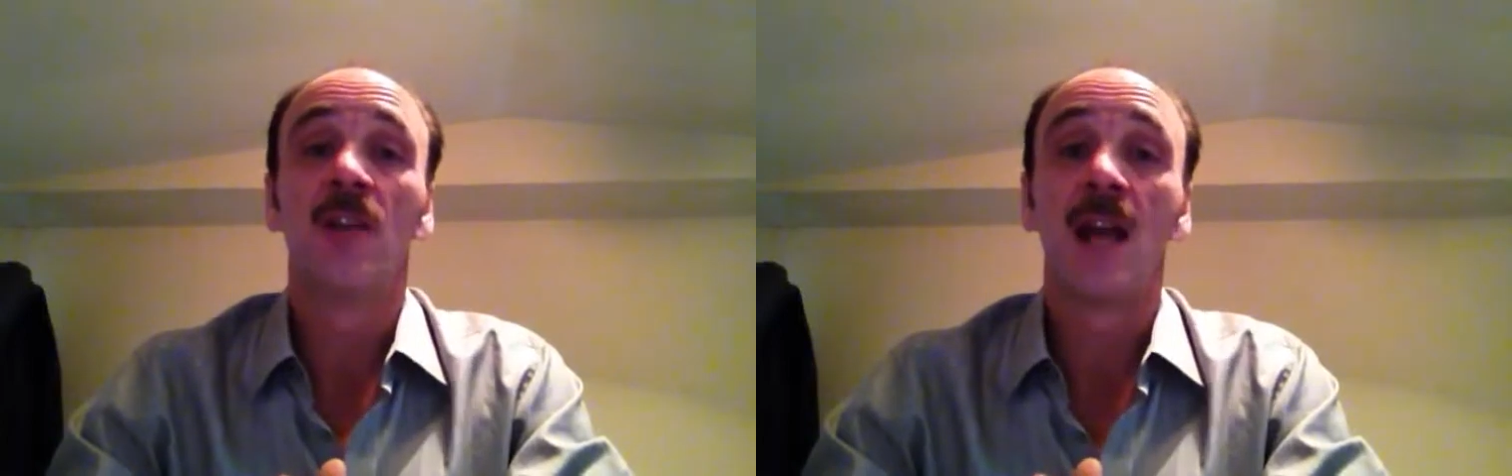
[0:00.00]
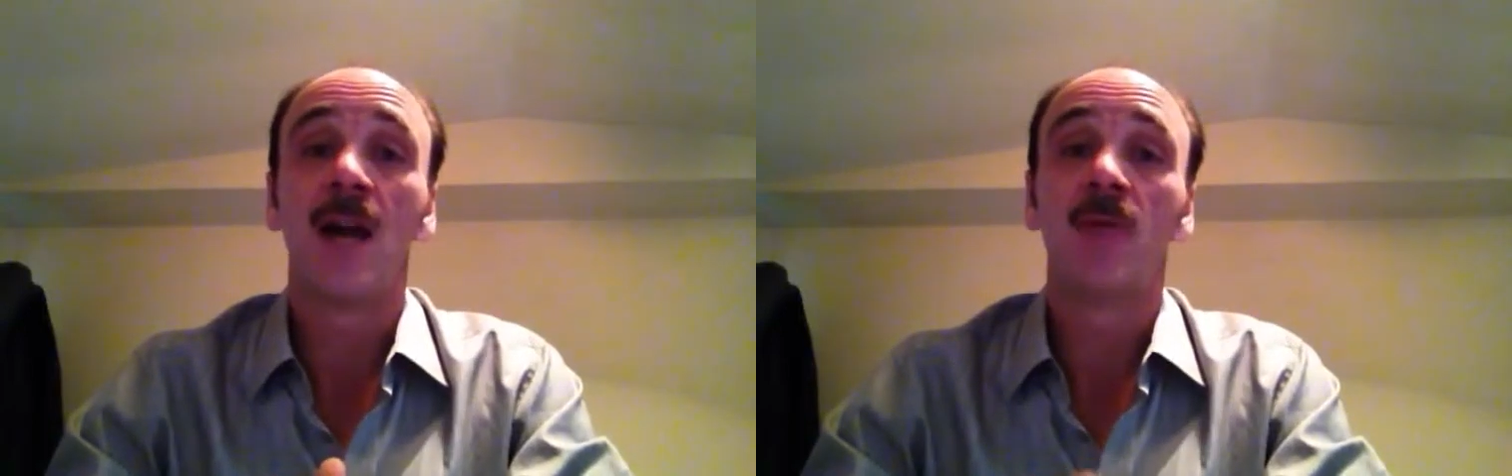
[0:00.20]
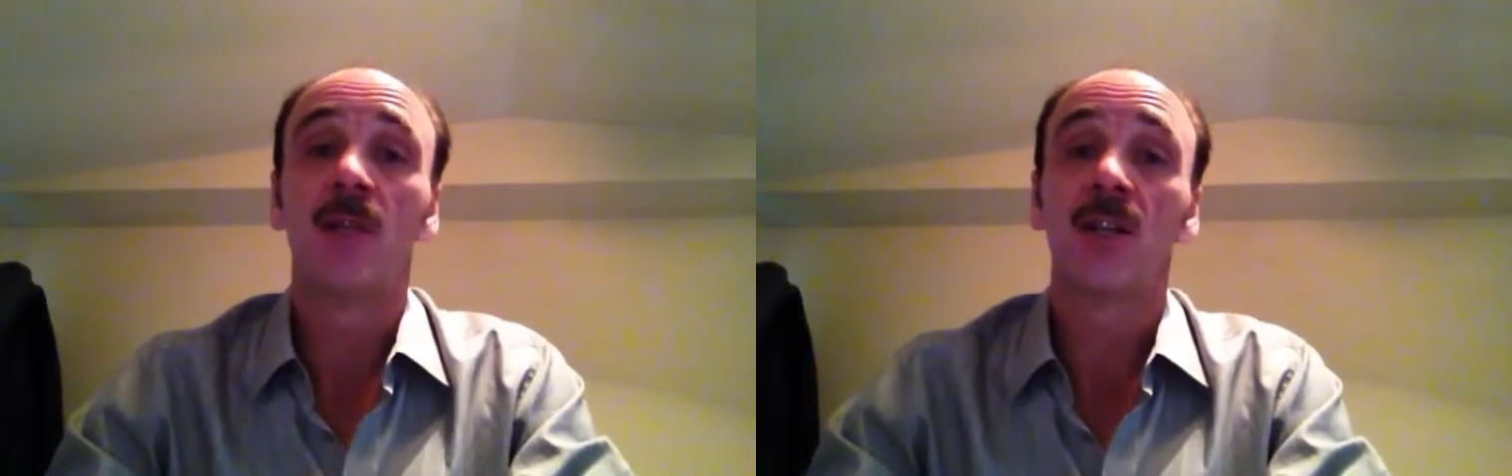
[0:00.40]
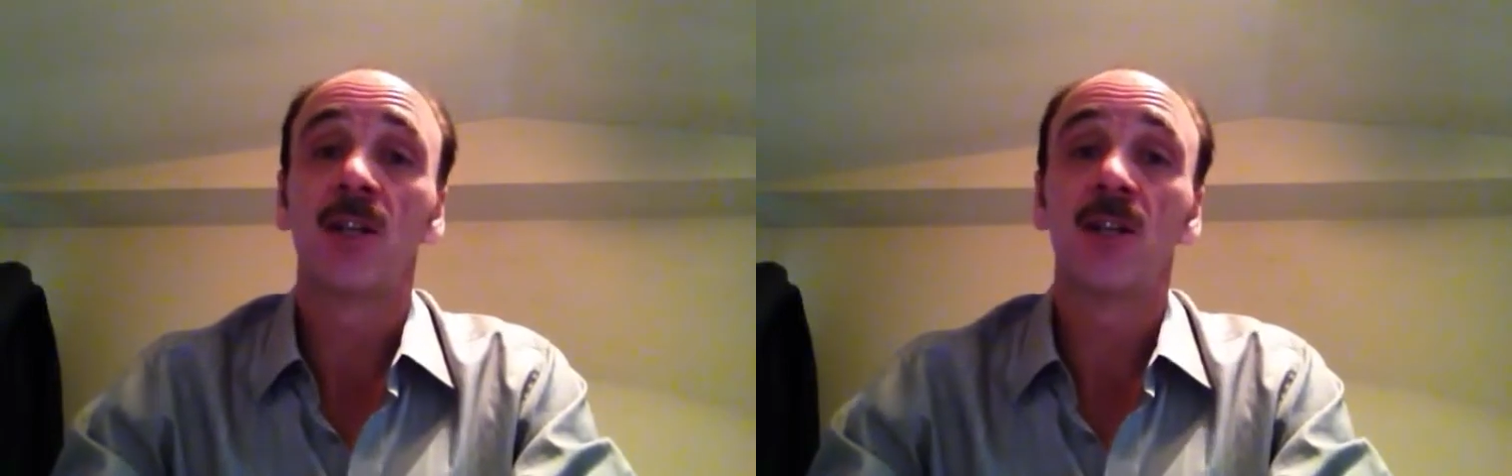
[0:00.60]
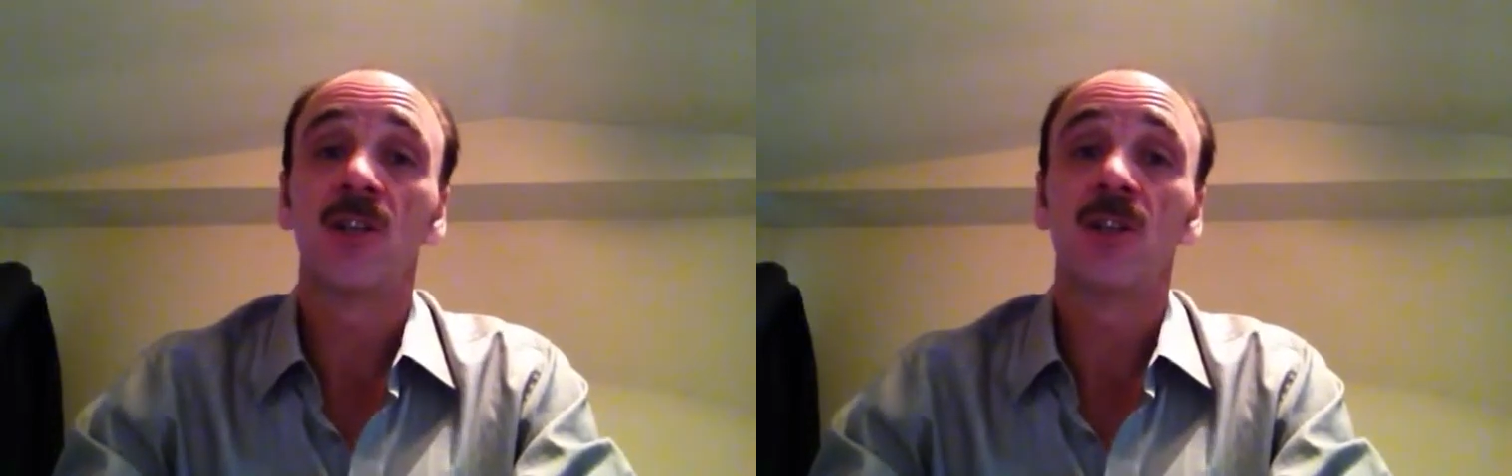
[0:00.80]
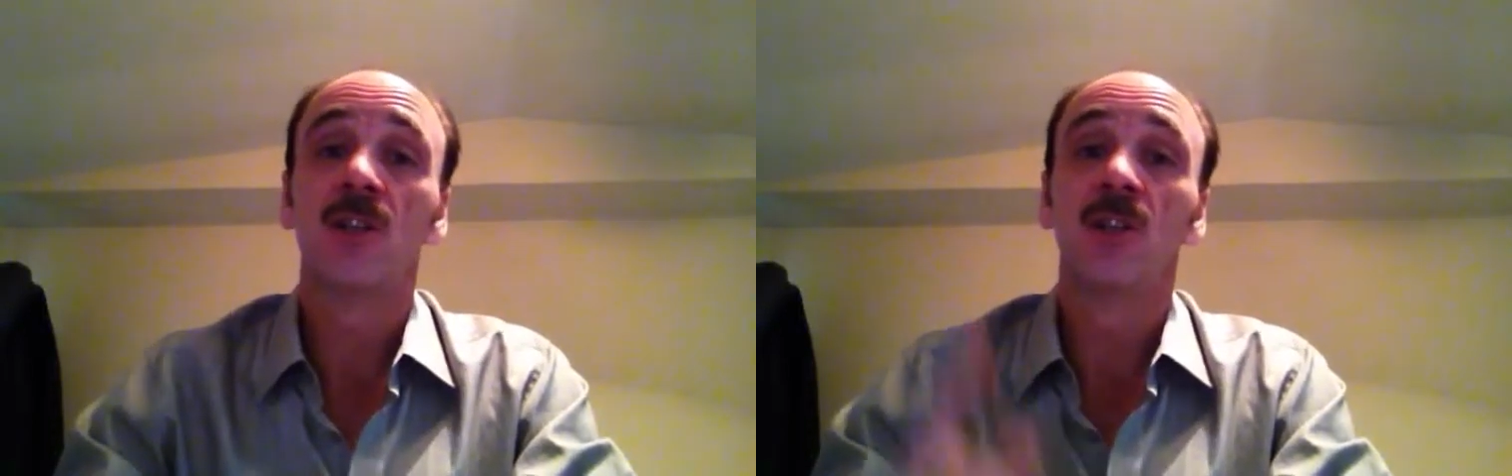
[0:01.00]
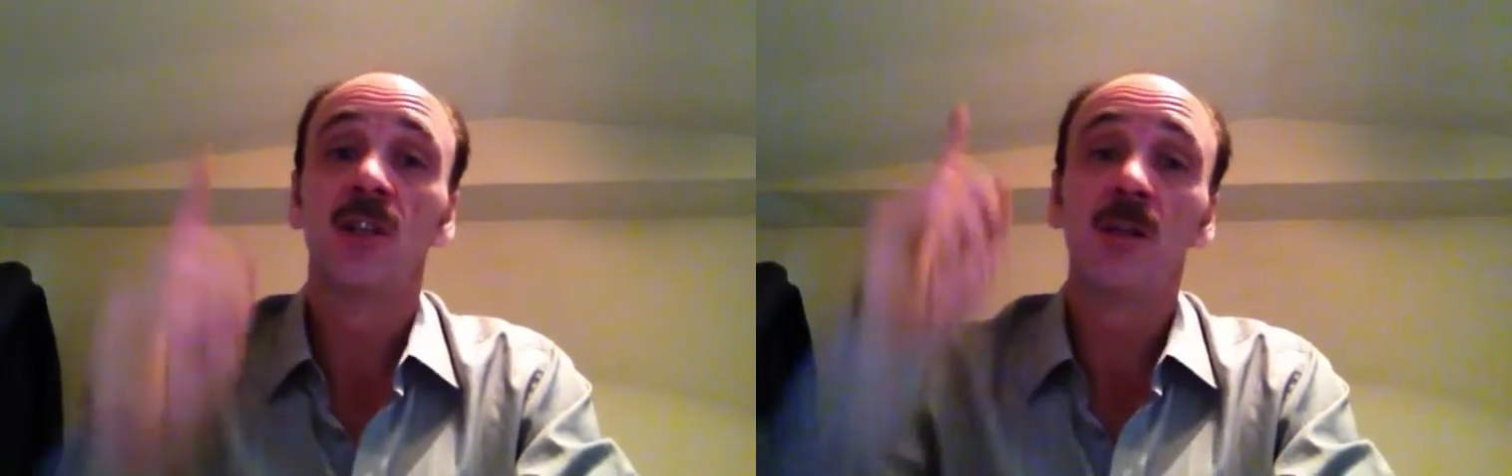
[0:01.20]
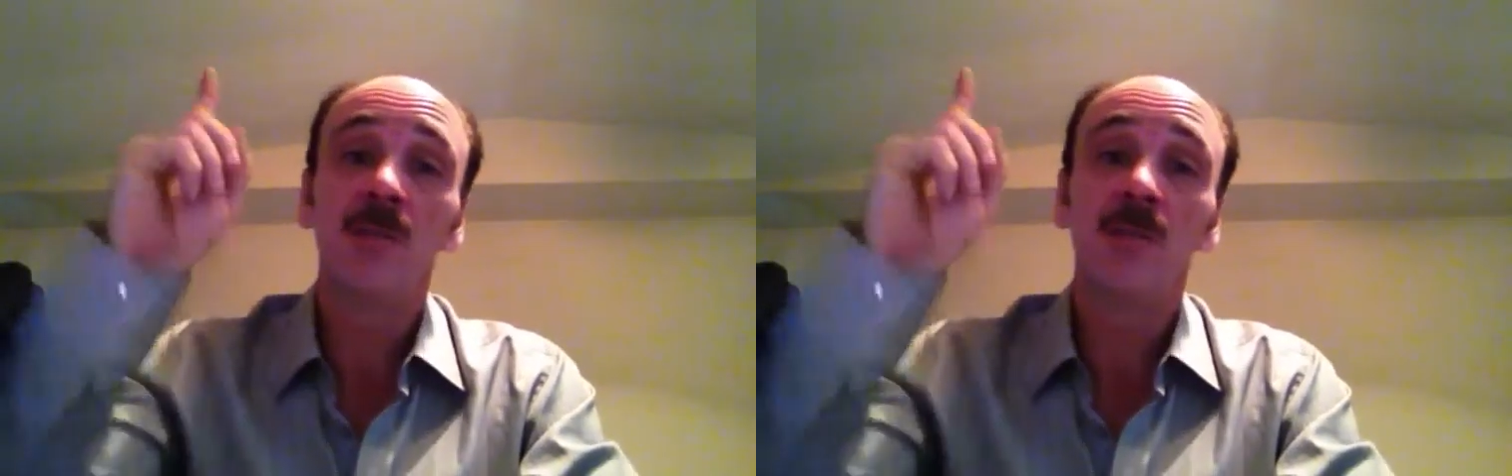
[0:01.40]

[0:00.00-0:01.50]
then I would encourage you to look